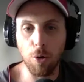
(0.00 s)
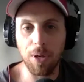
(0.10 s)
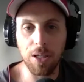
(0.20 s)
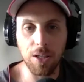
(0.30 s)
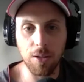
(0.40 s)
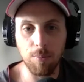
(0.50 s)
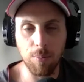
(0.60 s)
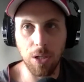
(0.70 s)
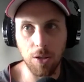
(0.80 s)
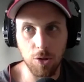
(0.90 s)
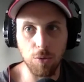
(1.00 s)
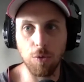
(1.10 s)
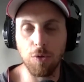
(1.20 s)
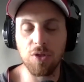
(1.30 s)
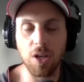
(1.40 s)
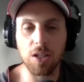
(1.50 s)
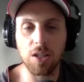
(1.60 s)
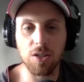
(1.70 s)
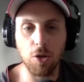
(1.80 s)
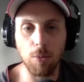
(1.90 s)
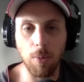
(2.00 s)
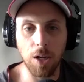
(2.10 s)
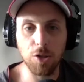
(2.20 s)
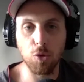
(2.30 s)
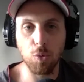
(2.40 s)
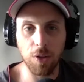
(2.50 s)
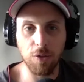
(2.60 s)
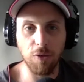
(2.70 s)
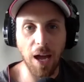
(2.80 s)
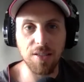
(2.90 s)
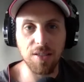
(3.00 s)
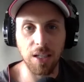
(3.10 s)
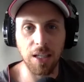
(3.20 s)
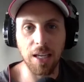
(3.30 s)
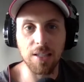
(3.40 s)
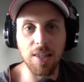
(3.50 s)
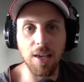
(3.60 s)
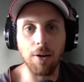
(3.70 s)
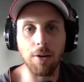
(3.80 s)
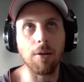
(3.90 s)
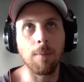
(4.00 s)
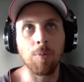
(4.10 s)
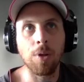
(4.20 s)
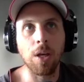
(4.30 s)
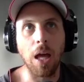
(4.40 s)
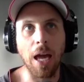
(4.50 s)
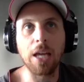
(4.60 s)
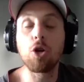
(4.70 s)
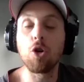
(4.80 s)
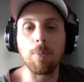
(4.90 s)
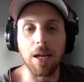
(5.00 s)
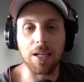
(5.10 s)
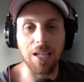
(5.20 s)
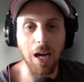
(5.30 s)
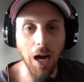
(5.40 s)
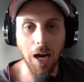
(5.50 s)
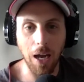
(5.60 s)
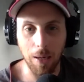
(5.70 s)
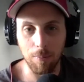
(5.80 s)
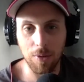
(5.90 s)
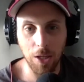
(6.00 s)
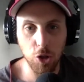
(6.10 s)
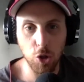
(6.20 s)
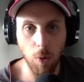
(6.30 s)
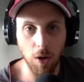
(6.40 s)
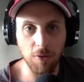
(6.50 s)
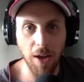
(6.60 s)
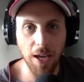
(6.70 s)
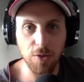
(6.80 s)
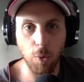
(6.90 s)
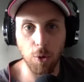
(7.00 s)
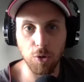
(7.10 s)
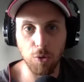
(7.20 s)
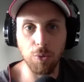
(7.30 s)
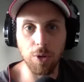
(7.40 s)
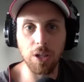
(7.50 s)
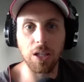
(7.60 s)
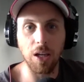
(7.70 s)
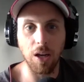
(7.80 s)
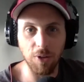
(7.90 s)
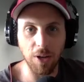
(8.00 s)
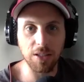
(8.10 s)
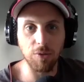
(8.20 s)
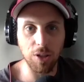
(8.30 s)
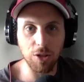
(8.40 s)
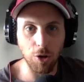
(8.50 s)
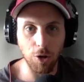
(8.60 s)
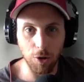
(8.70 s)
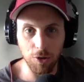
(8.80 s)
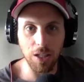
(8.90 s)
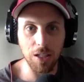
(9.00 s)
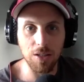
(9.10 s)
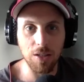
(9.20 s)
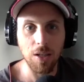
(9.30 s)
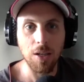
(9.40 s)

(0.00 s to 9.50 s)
opinion, because you studied this so much with fasting, is there a good amount of time that you want to fast for to really effectively turn these